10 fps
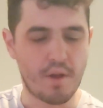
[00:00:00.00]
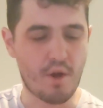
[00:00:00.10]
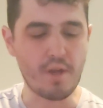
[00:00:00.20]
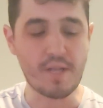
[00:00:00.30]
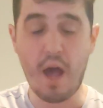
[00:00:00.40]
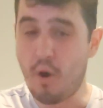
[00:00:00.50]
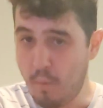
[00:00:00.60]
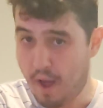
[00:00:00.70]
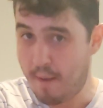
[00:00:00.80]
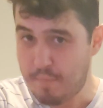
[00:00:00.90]
Notice
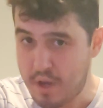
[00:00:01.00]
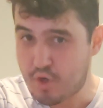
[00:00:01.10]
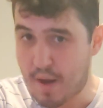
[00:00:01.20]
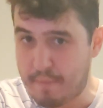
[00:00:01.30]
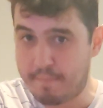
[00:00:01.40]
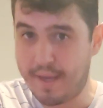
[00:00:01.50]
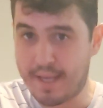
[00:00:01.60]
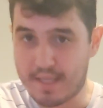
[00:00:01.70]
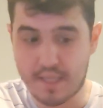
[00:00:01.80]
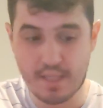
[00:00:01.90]
how I'm not dropping
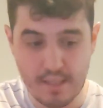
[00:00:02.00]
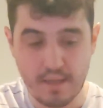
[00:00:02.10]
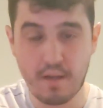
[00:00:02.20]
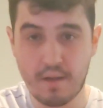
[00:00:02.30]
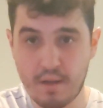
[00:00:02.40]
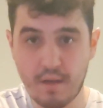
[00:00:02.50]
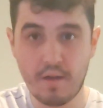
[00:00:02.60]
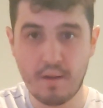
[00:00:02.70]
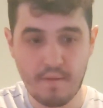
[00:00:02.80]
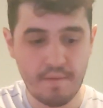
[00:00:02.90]
beats.
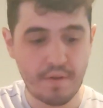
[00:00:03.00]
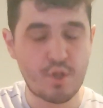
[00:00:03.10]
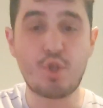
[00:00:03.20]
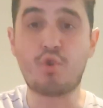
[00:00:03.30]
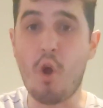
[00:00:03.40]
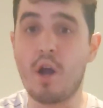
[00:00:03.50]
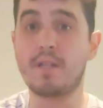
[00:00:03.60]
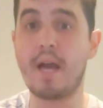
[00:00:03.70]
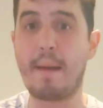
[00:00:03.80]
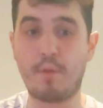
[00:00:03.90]

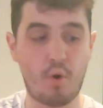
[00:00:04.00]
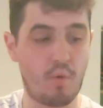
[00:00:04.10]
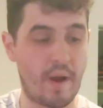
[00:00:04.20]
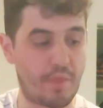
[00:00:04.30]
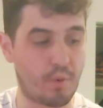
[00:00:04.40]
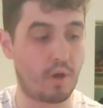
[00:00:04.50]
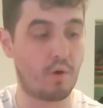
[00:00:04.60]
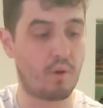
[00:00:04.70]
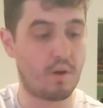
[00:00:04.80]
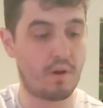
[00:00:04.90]
Strong time the whole way through.